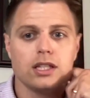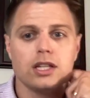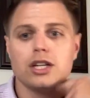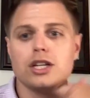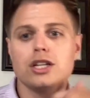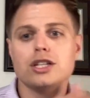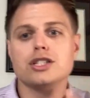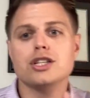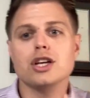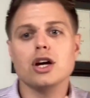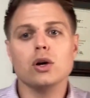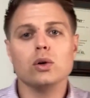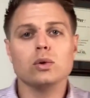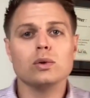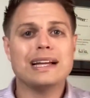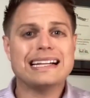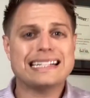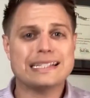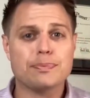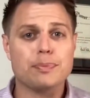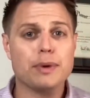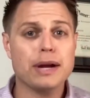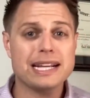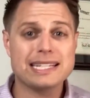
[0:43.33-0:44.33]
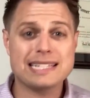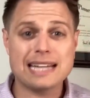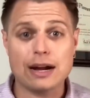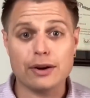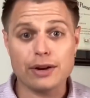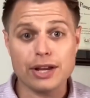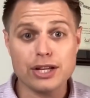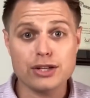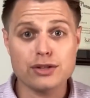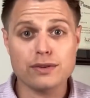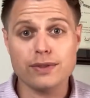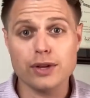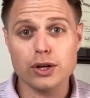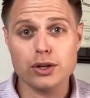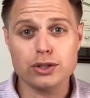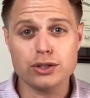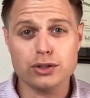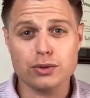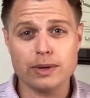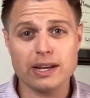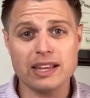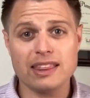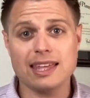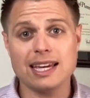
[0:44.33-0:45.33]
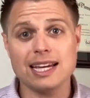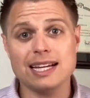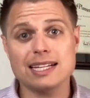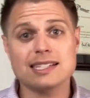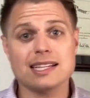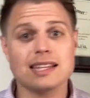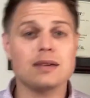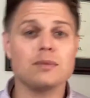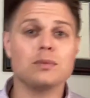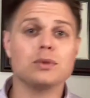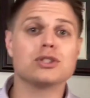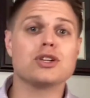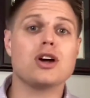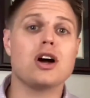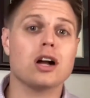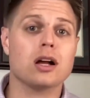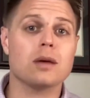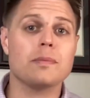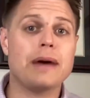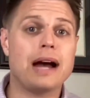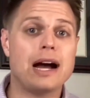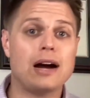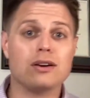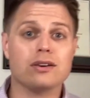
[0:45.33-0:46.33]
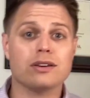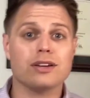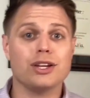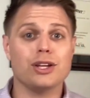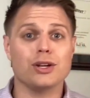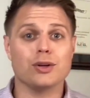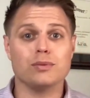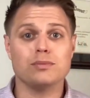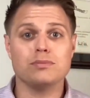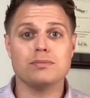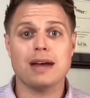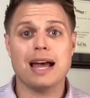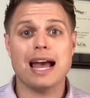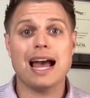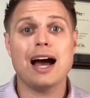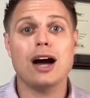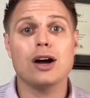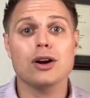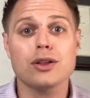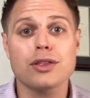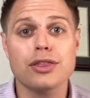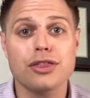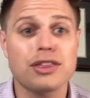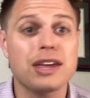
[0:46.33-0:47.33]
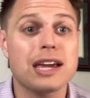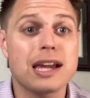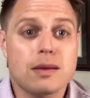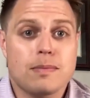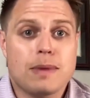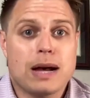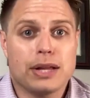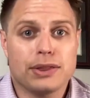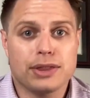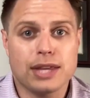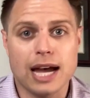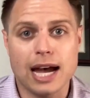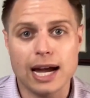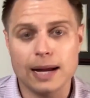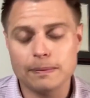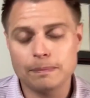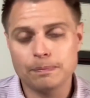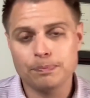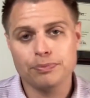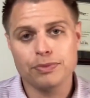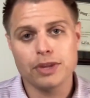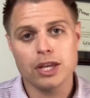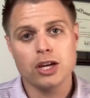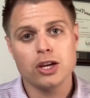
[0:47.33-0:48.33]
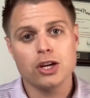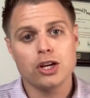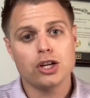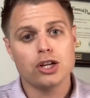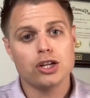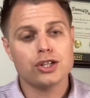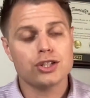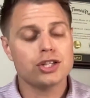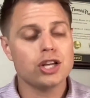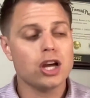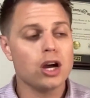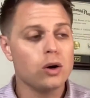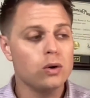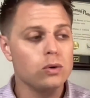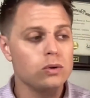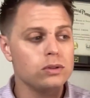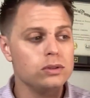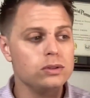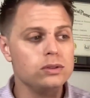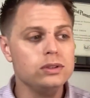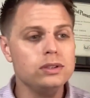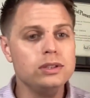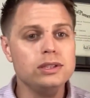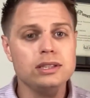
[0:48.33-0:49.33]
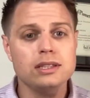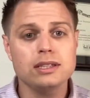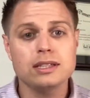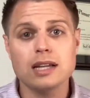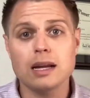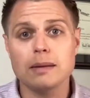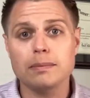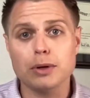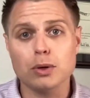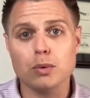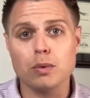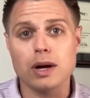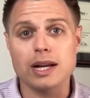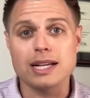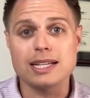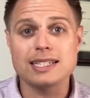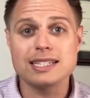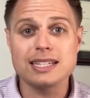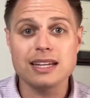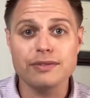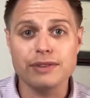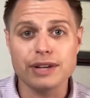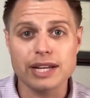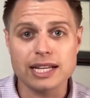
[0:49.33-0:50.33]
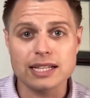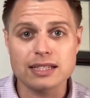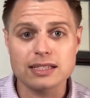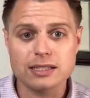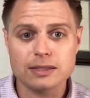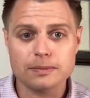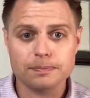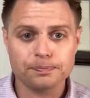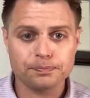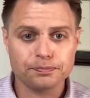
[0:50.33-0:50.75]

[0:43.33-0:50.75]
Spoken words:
So let's break down each of those 3 things and then we'll talk about, how to think about that. So number 1, dividends.